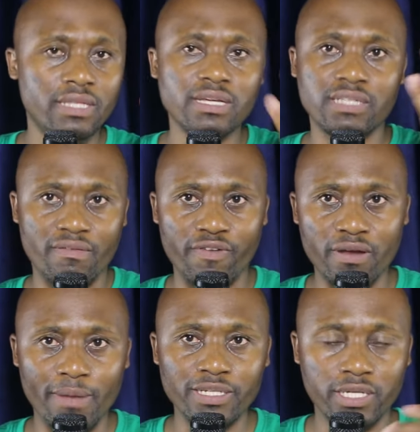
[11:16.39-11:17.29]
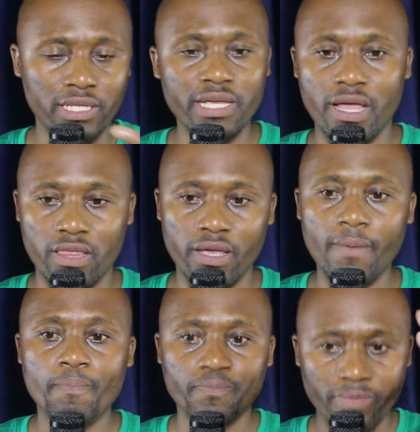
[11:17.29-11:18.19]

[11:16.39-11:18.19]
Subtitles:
Things are very much clear there.